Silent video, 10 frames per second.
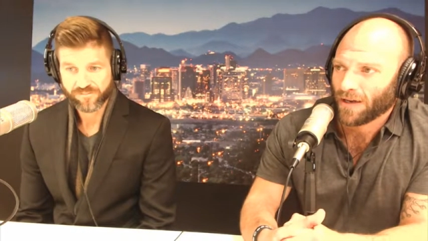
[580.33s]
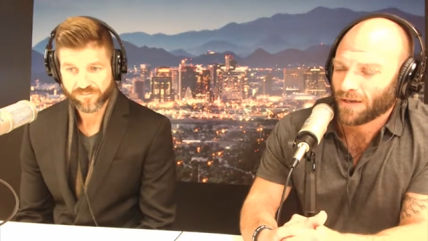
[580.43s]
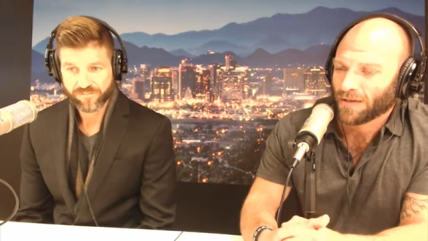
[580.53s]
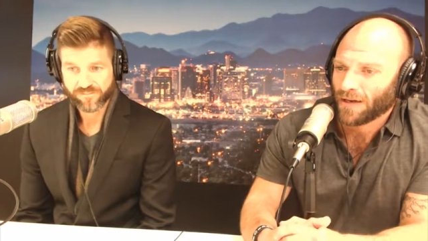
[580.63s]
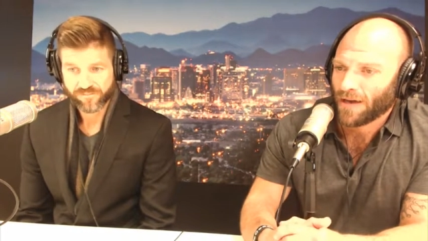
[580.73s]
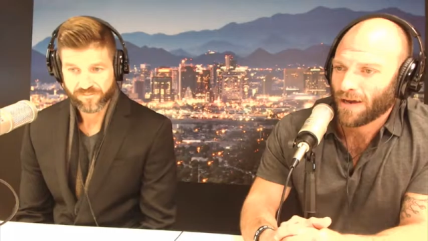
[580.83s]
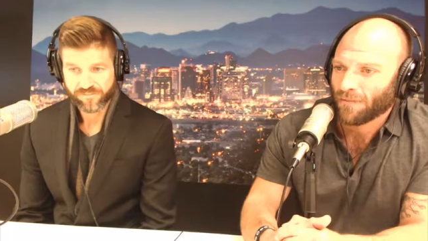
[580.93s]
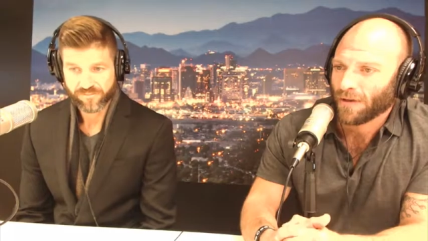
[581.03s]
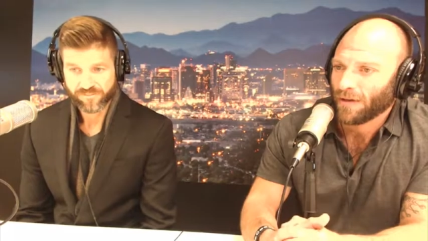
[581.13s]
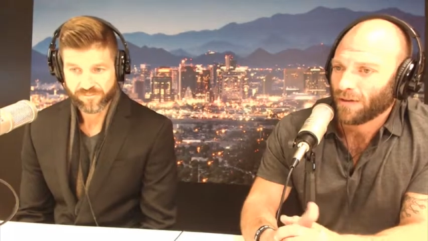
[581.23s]

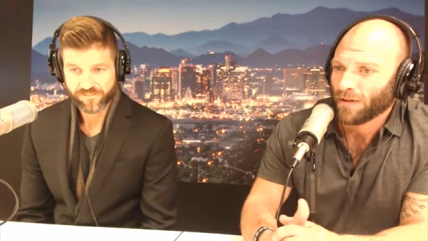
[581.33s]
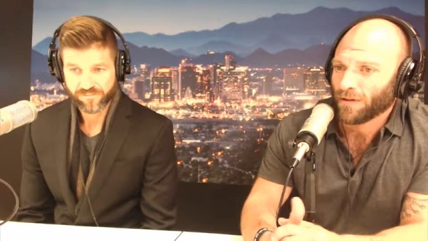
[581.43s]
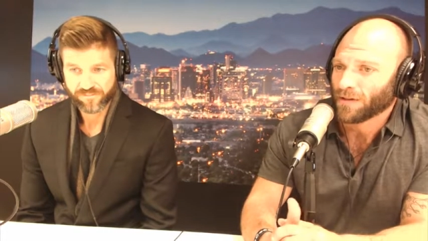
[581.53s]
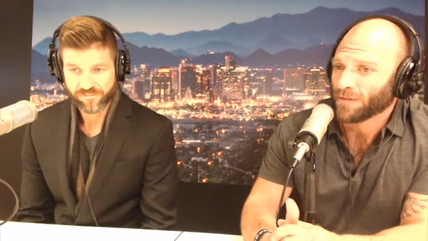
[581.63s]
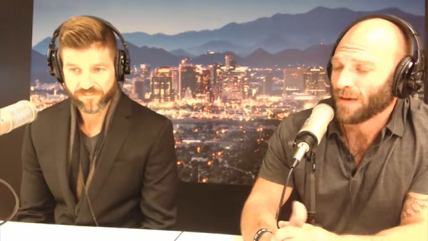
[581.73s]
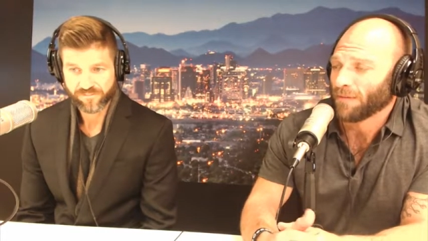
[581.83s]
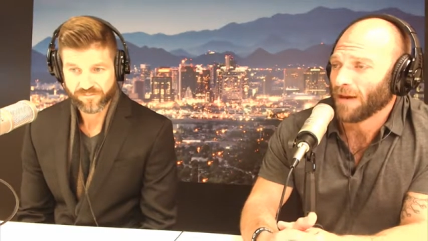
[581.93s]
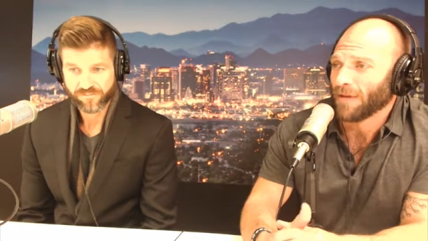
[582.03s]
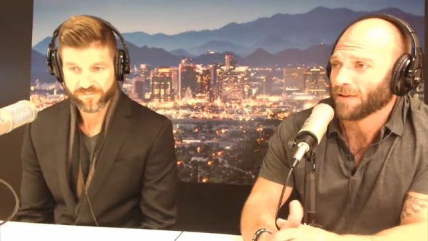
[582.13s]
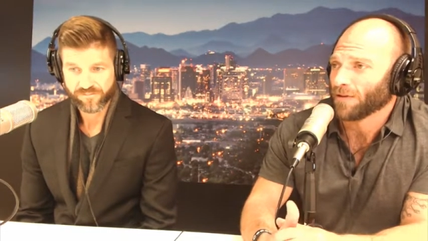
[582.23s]
Speaker 1: And Luke has been
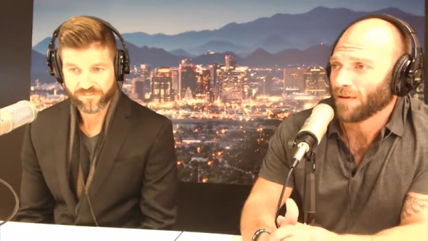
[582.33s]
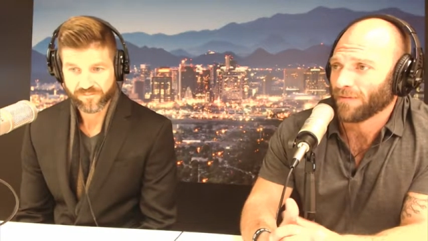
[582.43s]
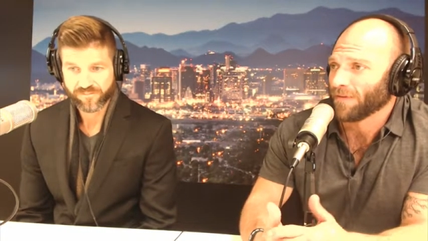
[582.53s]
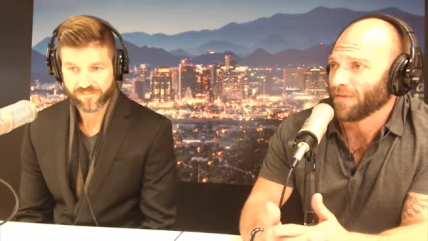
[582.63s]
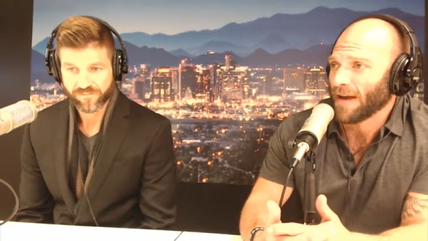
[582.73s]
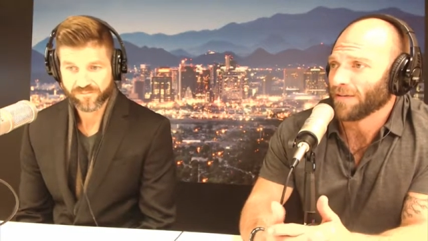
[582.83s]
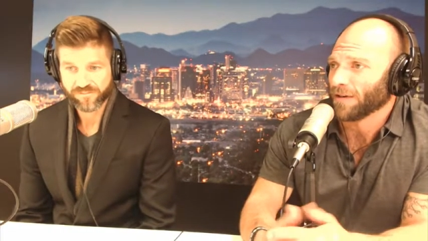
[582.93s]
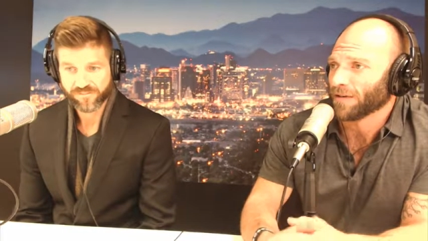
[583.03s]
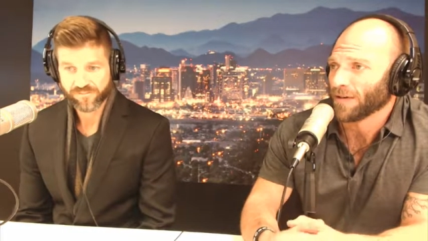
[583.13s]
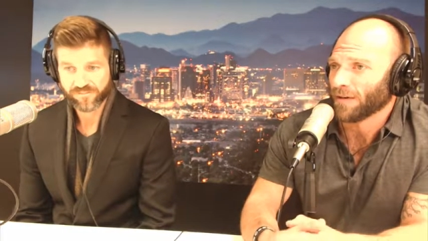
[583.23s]
my mentor for 5
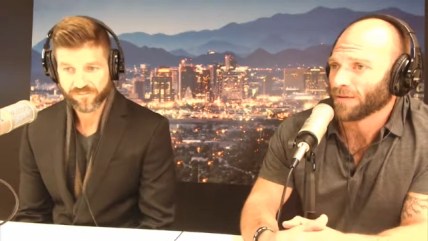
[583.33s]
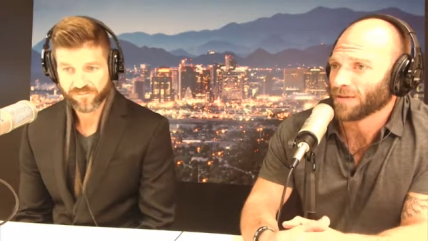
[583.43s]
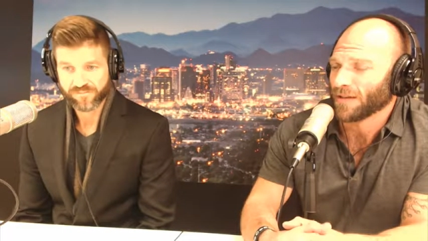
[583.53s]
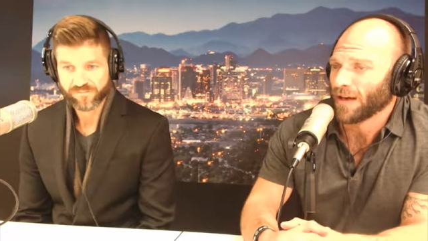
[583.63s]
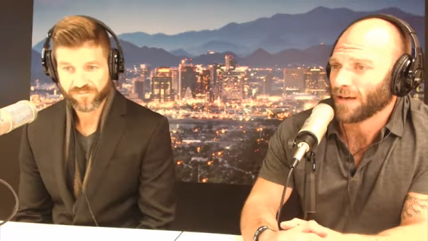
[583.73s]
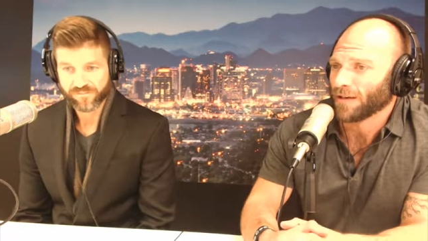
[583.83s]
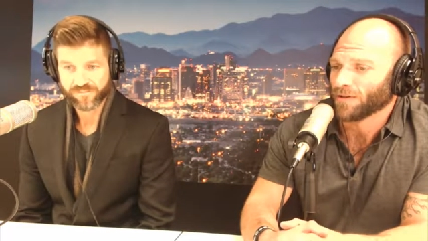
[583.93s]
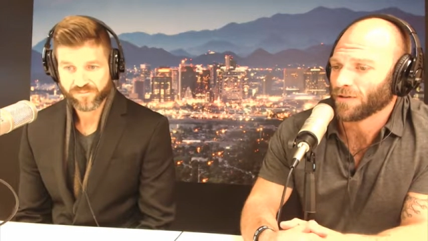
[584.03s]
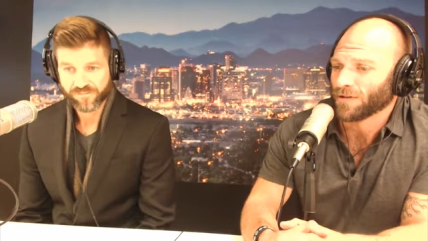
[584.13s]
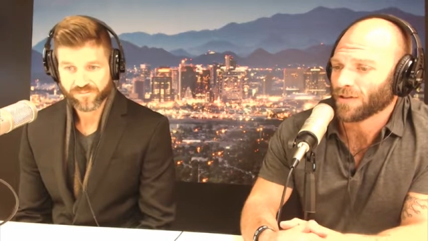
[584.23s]
years. I was
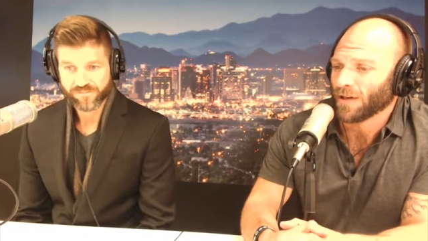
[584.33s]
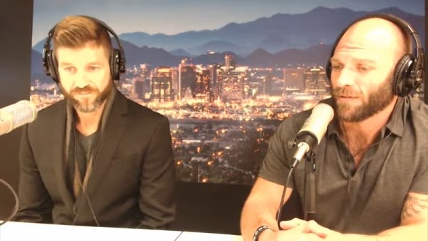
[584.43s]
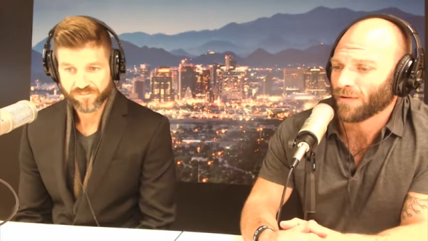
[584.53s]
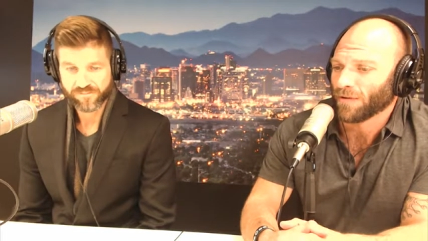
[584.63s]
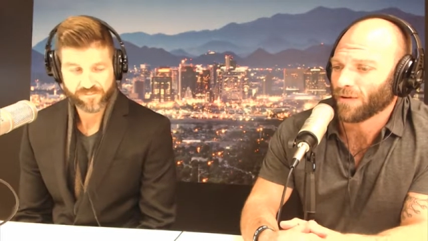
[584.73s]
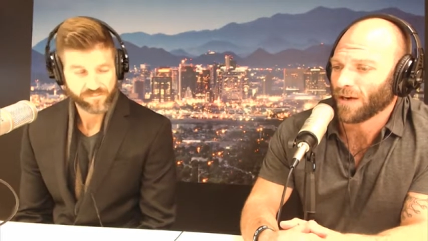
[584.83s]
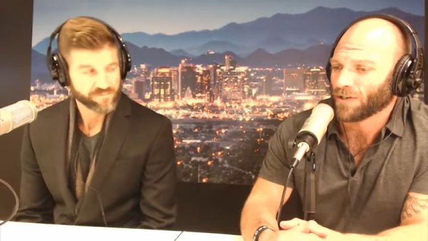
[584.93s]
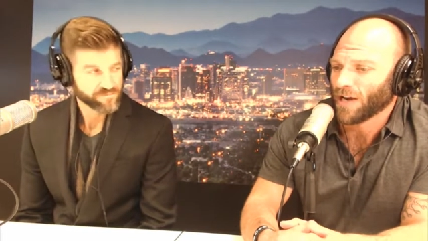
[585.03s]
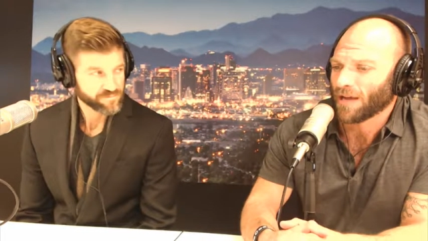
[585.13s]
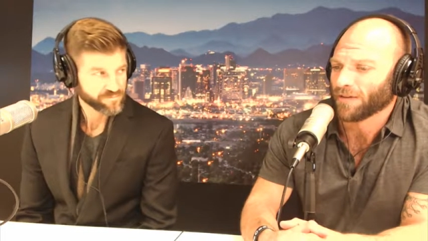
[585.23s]
introduced to him through a great
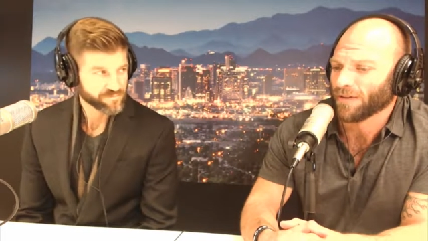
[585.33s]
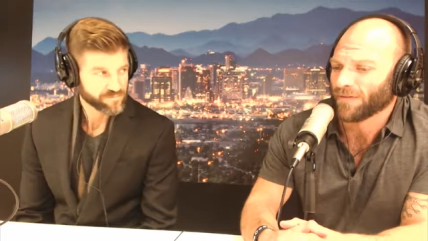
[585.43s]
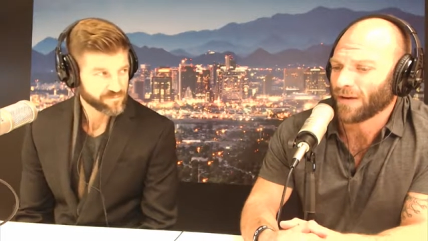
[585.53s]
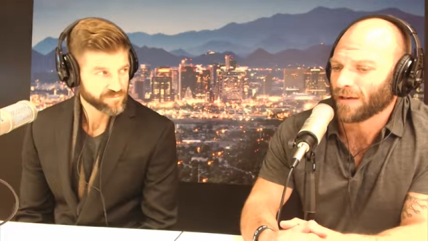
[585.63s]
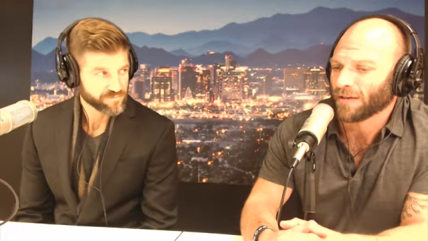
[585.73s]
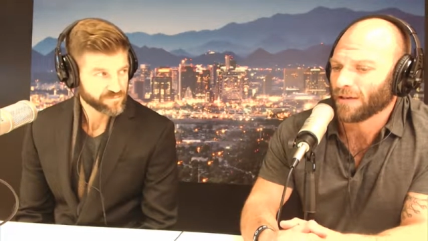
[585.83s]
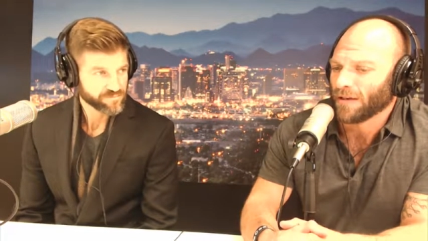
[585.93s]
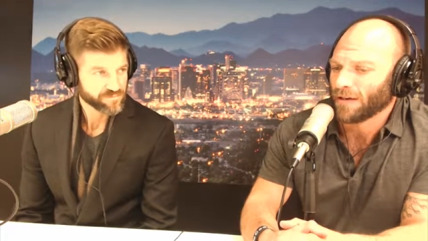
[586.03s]
childhood friend,